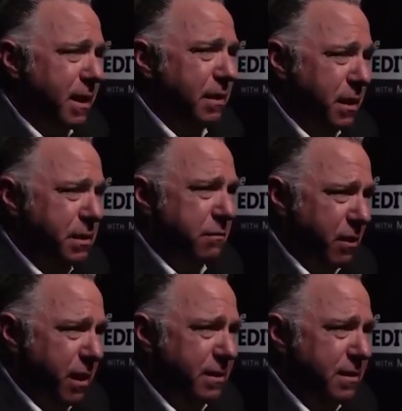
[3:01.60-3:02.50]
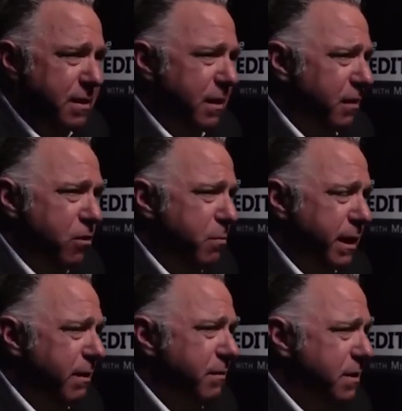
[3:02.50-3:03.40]
on this, friends.
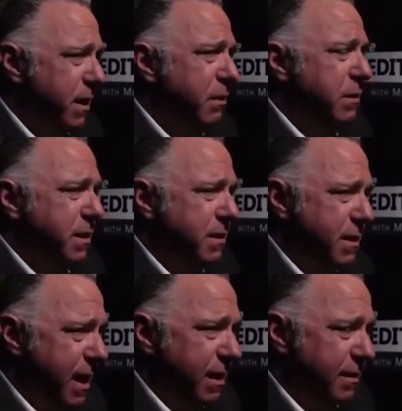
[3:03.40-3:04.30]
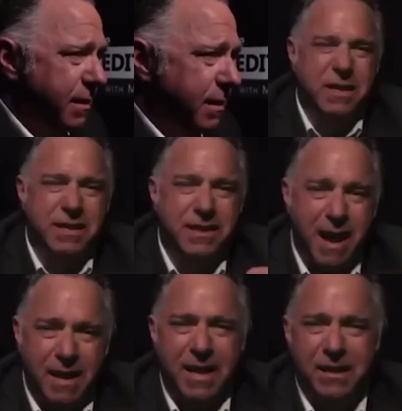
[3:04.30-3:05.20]
Nobody ever said he was a saint. He's
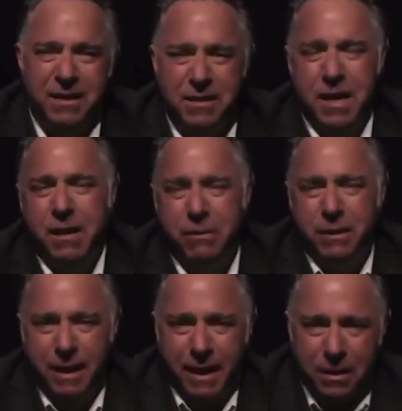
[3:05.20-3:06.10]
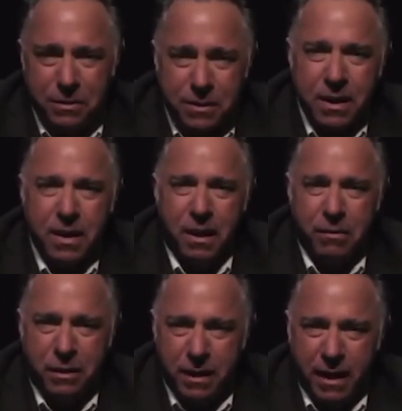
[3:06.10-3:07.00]
knocking the sacred cows of
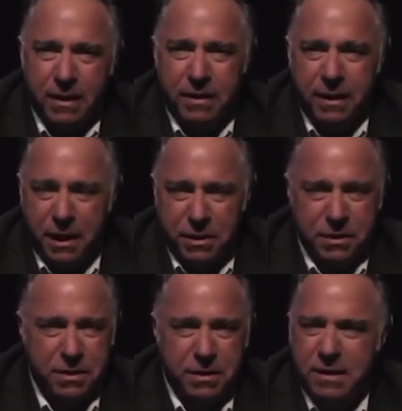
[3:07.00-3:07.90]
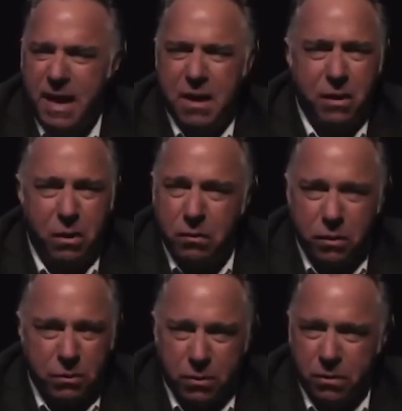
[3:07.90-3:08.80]
the United Nations down all over
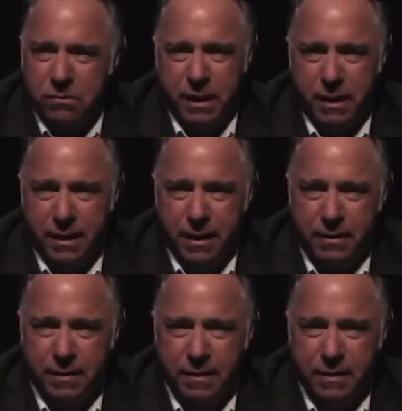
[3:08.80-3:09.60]
the world right now.